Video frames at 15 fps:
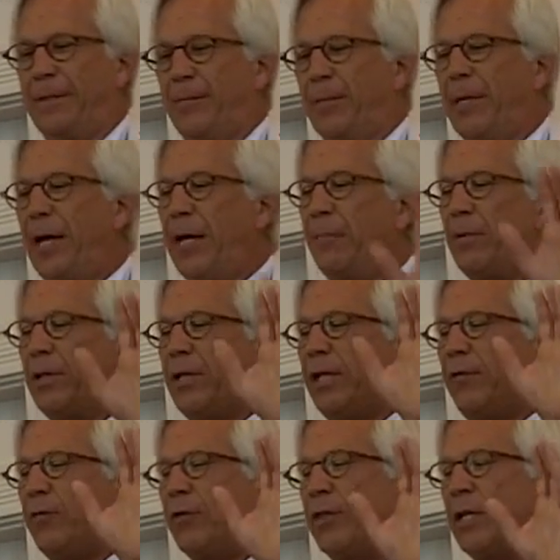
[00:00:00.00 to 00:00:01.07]
But I
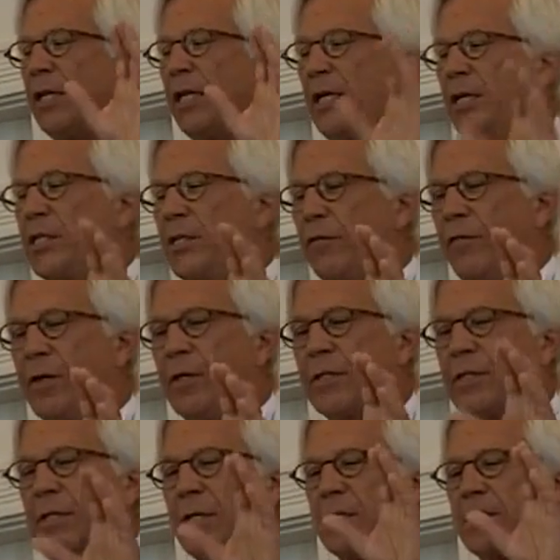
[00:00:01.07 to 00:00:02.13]
believe within each of
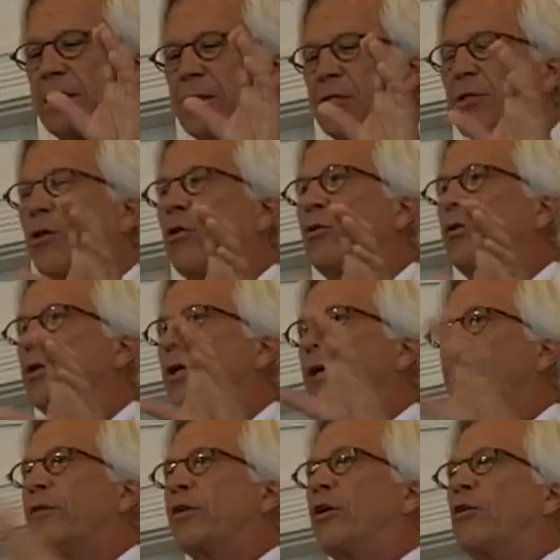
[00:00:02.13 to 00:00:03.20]
us is the soul
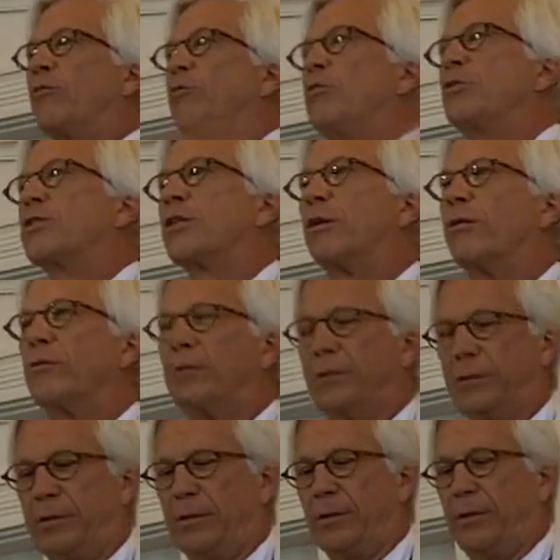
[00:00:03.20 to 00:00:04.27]
of a Caruso,
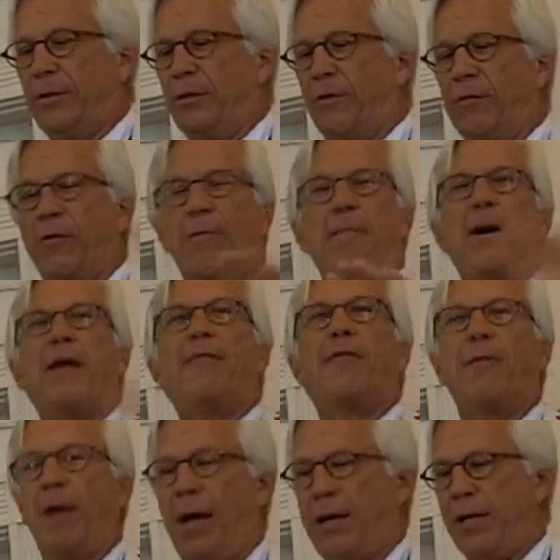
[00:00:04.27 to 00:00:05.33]
or a
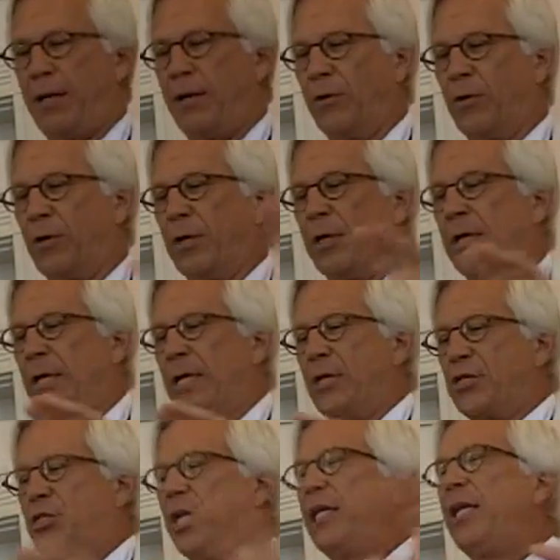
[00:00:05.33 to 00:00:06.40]
Pavarotti, or a
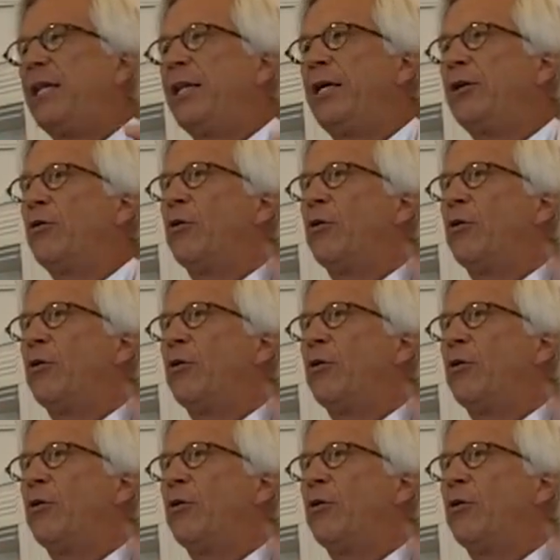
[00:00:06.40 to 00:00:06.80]
Jenny Lynn,